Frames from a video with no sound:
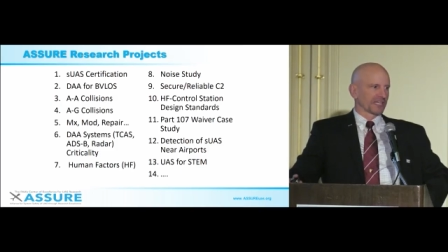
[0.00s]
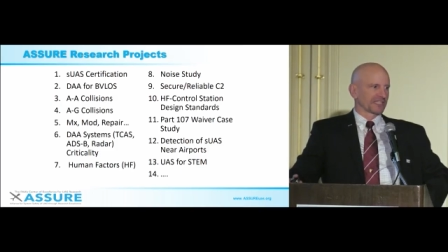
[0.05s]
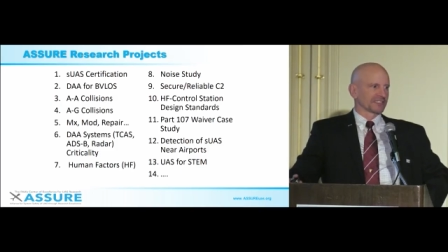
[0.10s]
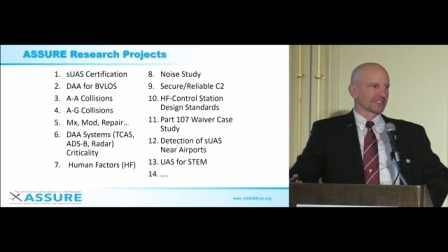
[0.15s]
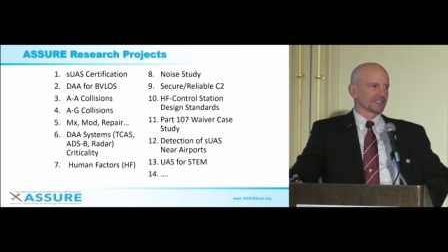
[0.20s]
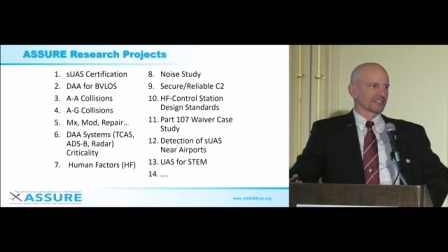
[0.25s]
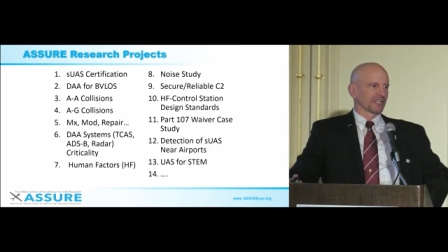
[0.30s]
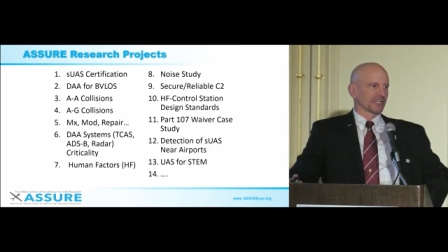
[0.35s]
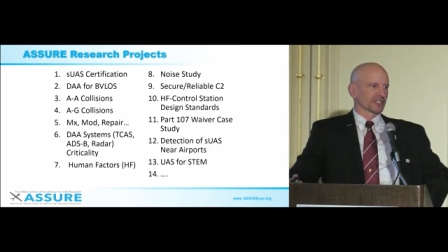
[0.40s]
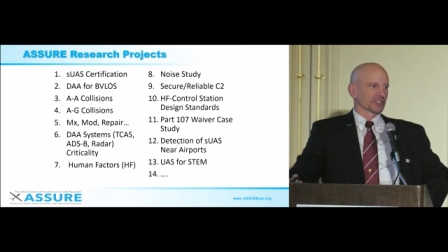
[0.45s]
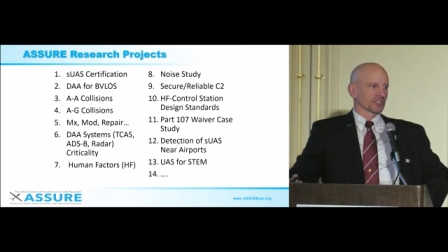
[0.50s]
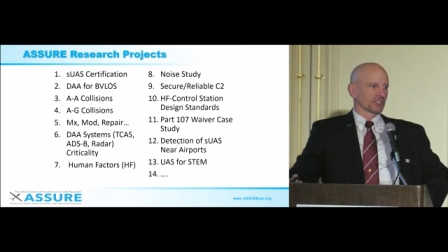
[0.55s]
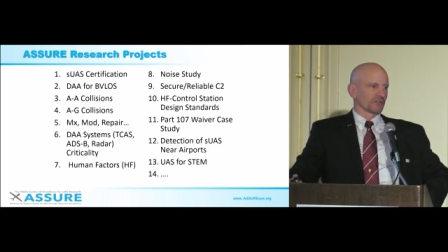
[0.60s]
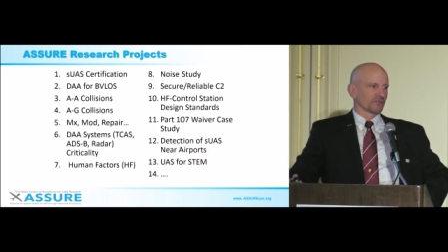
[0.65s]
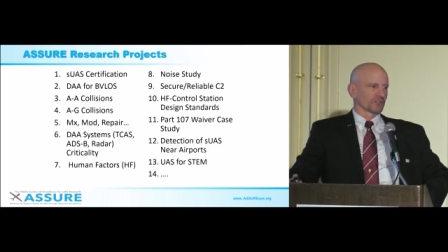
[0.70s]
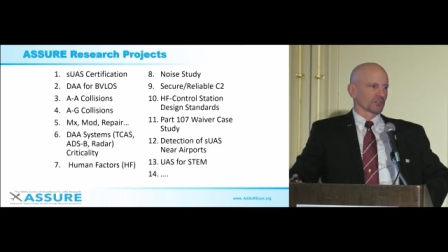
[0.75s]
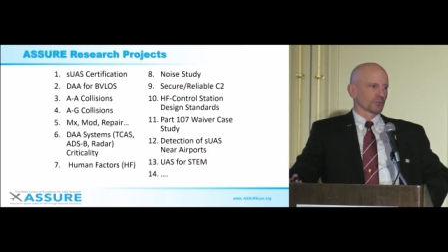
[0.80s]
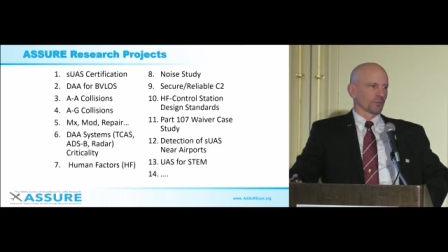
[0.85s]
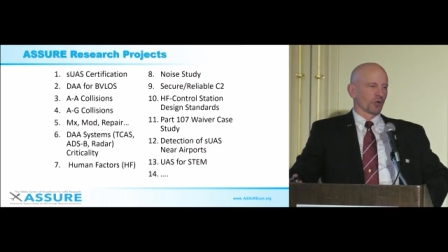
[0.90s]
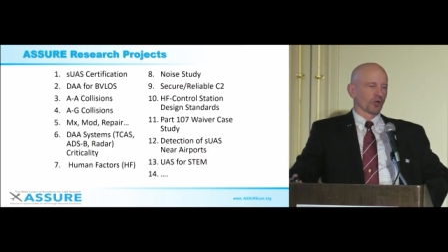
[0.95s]
That detection
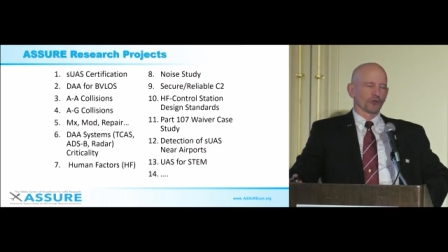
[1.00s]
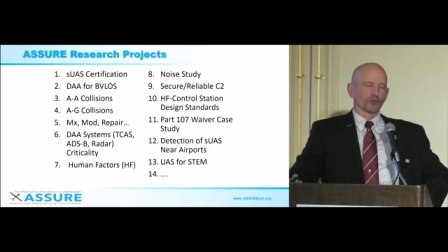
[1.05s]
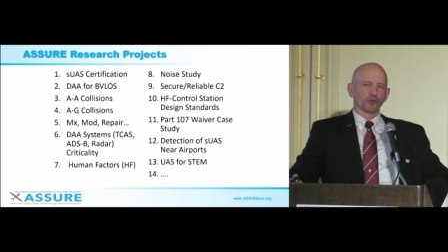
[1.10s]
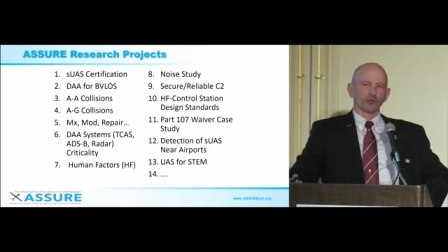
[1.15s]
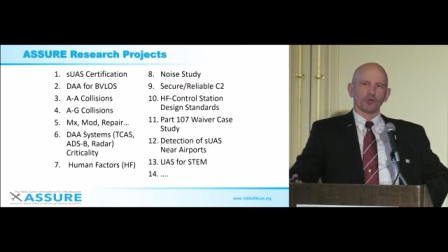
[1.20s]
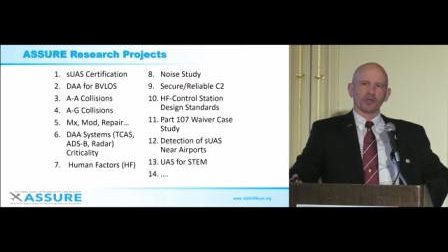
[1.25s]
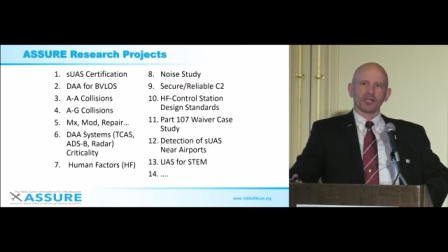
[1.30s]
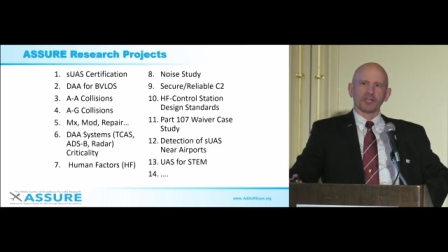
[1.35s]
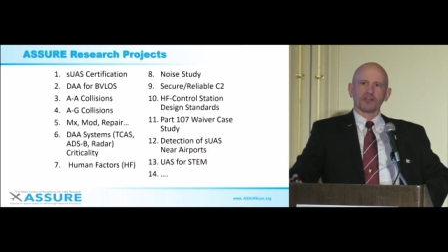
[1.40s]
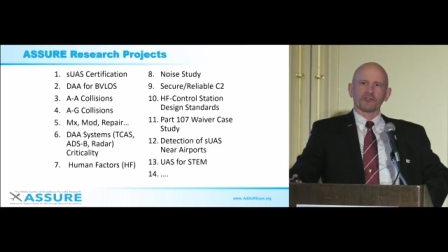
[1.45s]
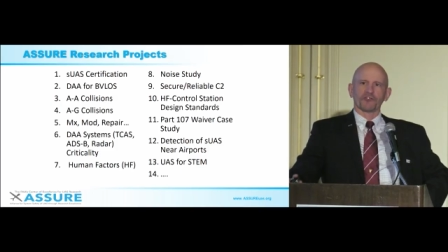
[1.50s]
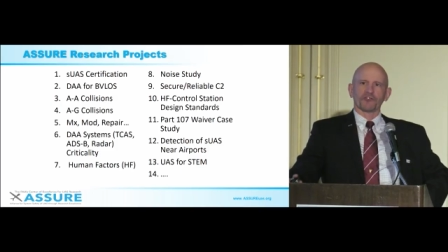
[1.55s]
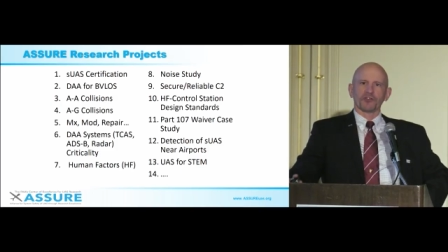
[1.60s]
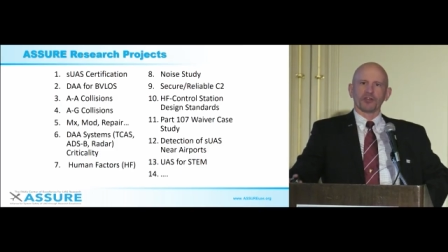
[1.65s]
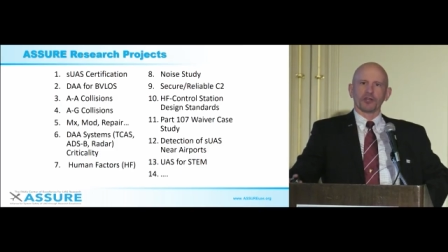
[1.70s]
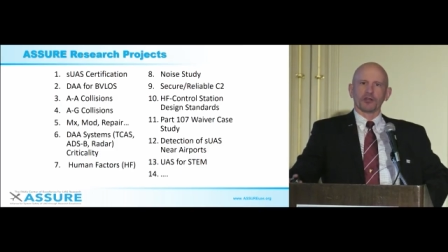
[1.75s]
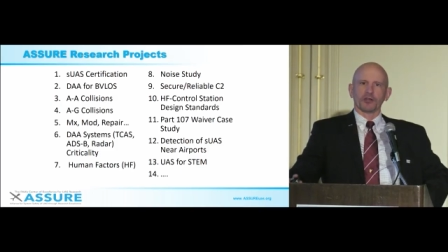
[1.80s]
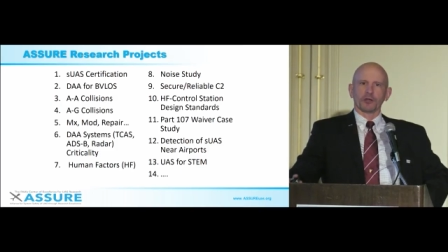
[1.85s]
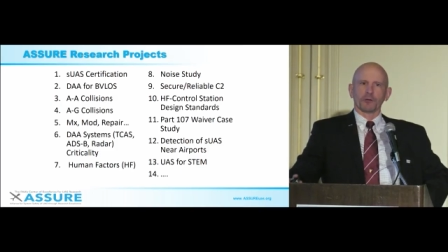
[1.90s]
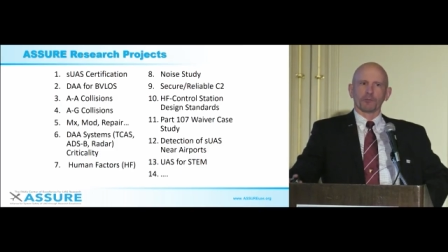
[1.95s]
of small U A S
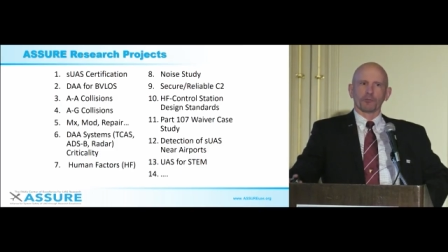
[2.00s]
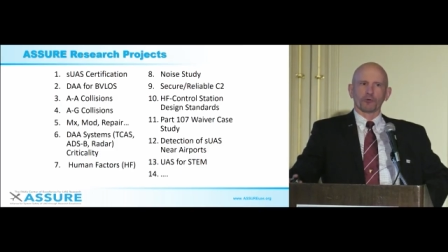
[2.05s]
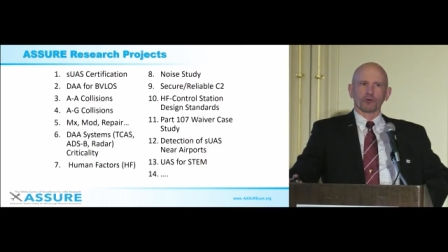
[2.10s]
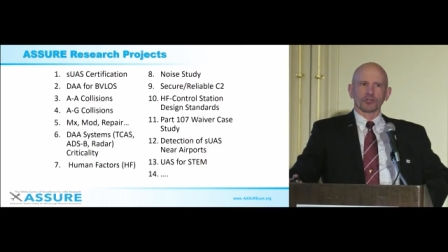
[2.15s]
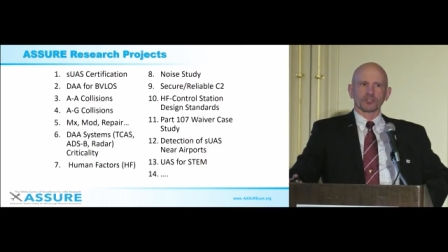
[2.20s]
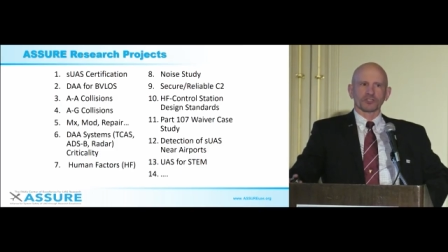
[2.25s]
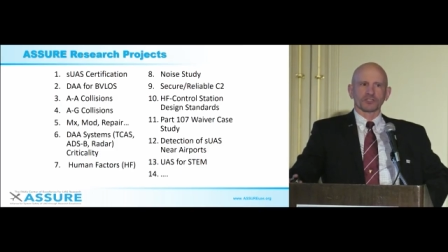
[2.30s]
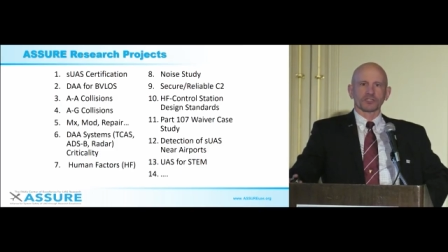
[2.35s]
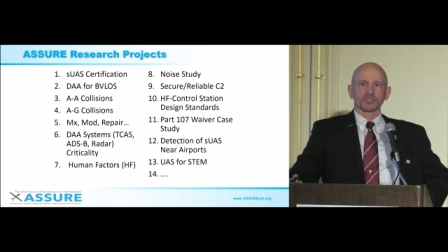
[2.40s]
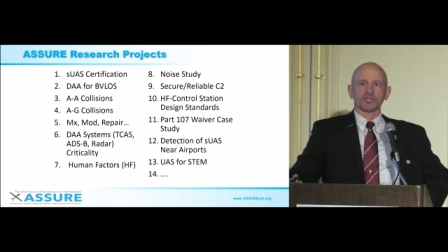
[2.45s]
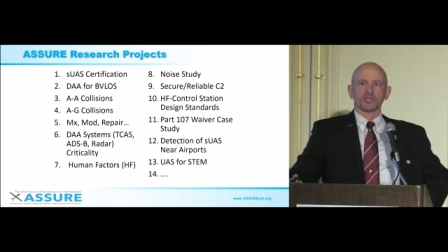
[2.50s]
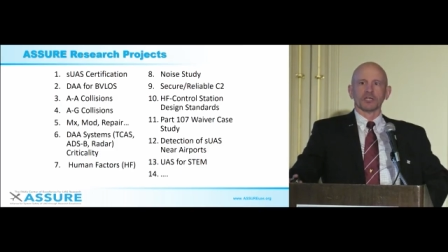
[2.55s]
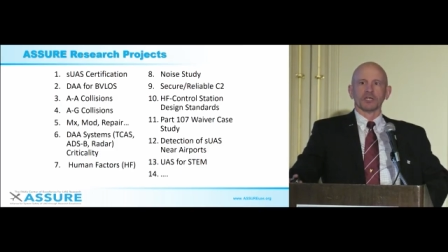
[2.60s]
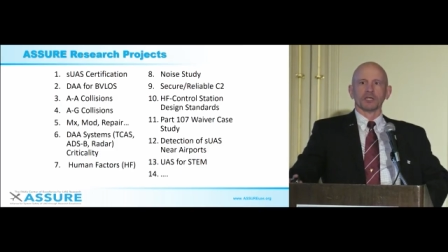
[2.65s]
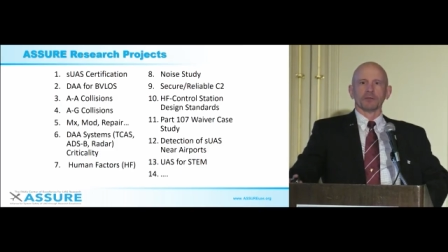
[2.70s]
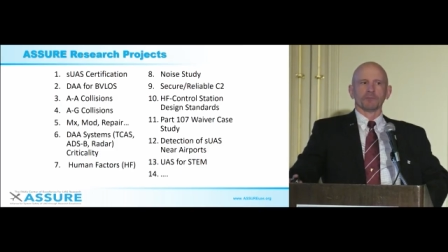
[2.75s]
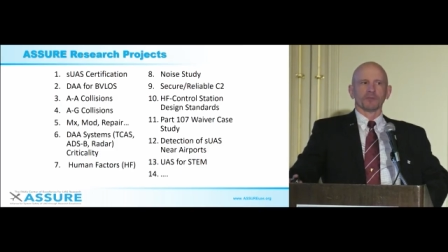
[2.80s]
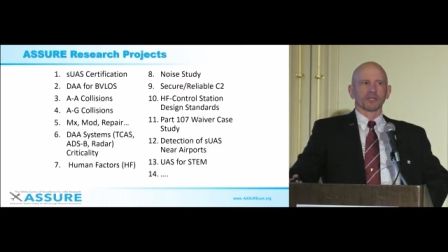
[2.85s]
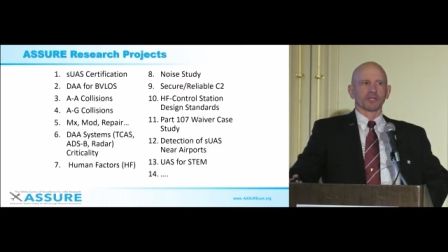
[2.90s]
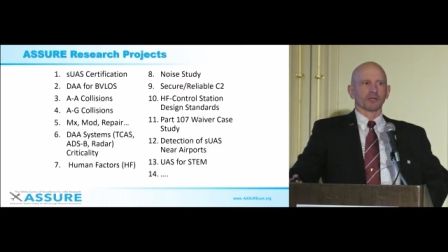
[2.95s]
near airports
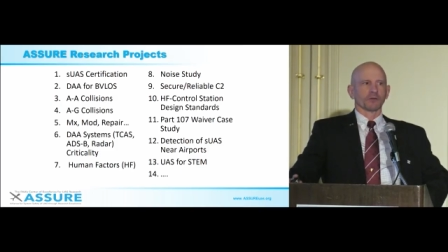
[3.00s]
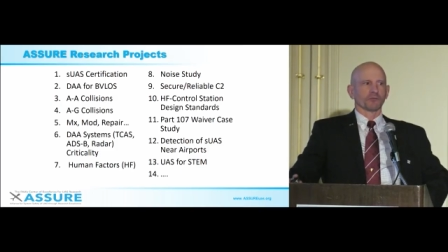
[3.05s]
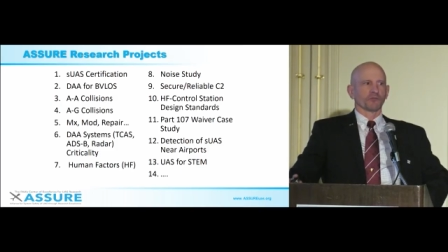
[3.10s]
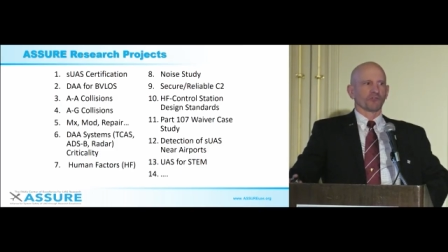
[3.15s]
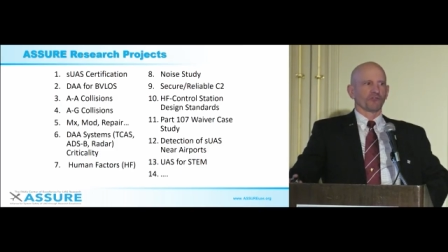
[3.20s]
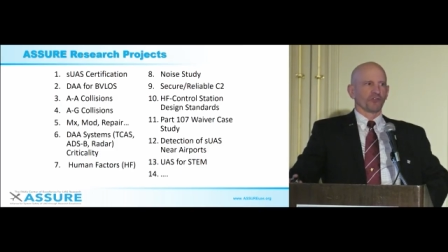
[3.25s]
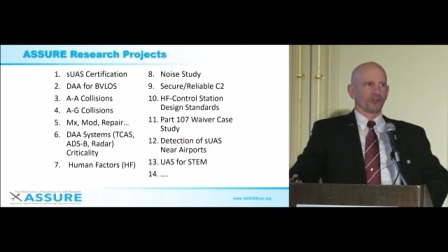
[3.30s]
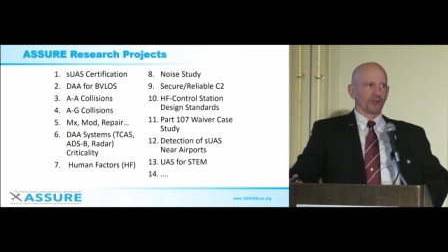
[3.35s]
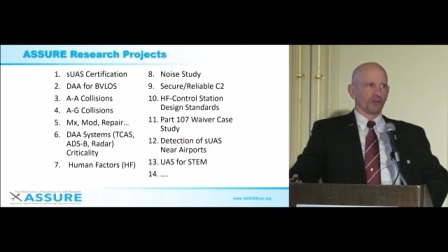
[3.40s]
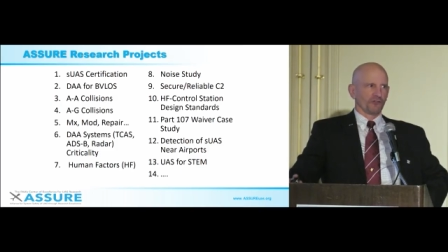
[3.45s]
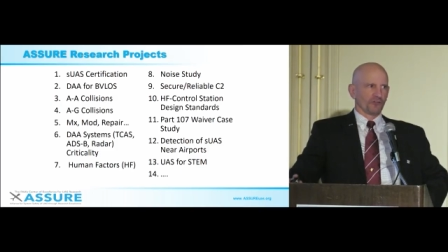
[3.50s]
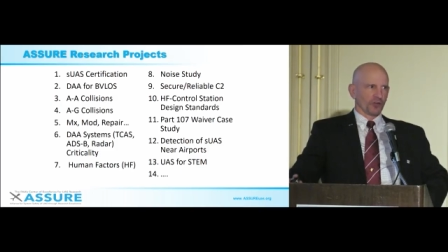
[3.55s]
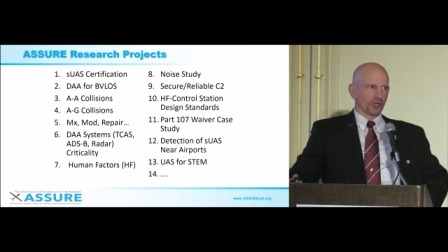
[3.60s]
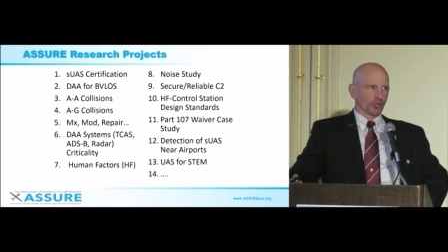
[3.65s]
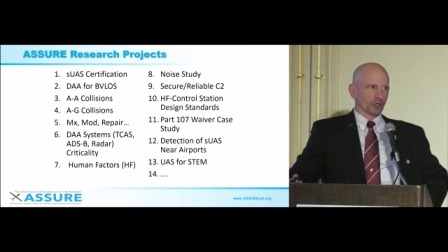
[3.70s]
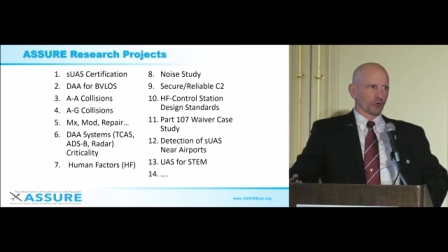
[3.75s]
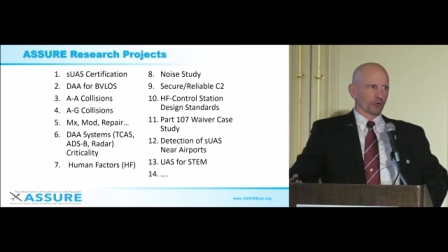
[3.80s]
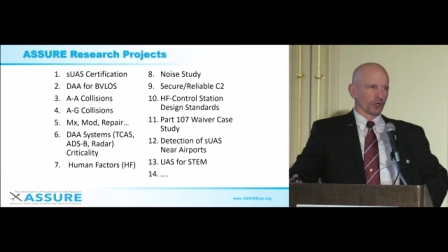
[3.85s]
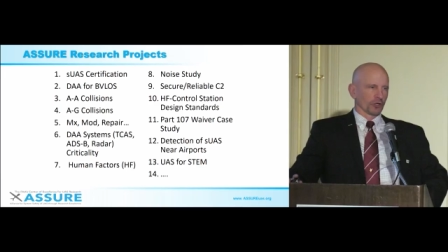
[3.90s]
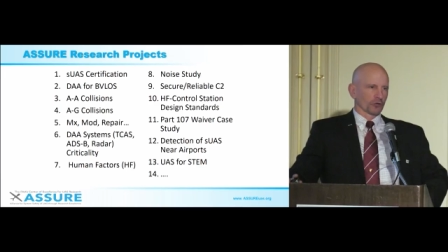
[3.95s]
becomes very,
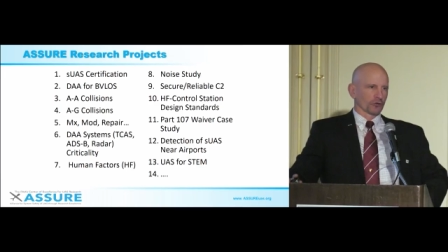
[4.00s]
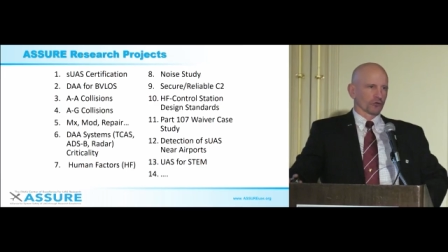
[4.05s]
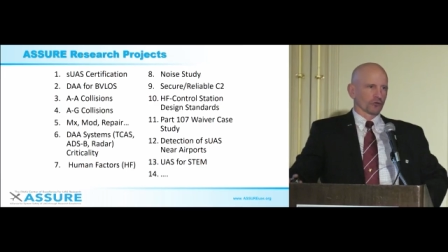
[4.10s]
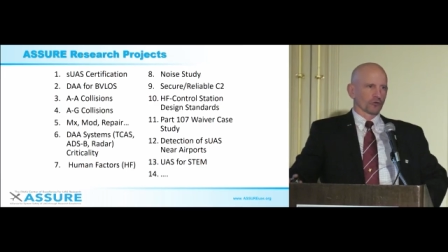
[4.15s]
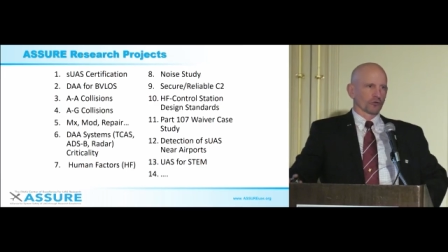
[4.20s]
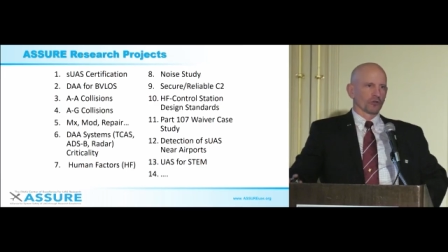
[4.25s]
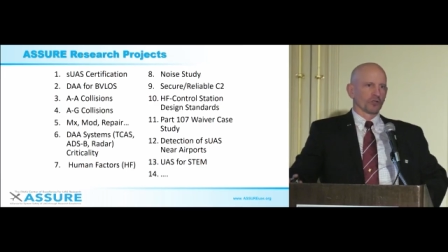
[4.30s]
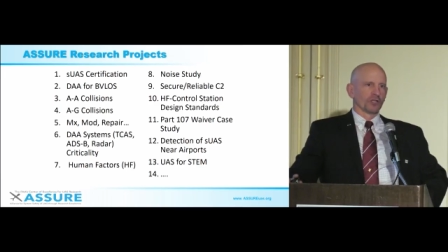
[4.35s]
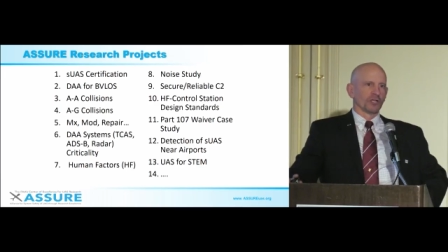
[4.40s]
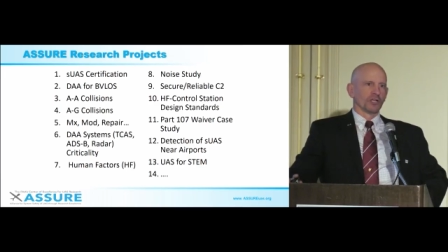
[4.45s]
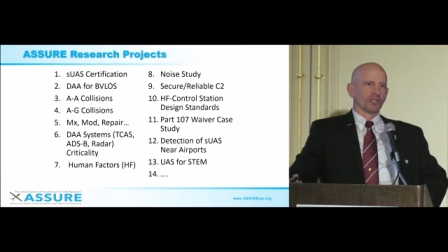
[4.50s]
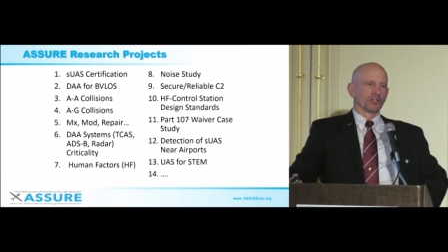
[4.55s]
very critical,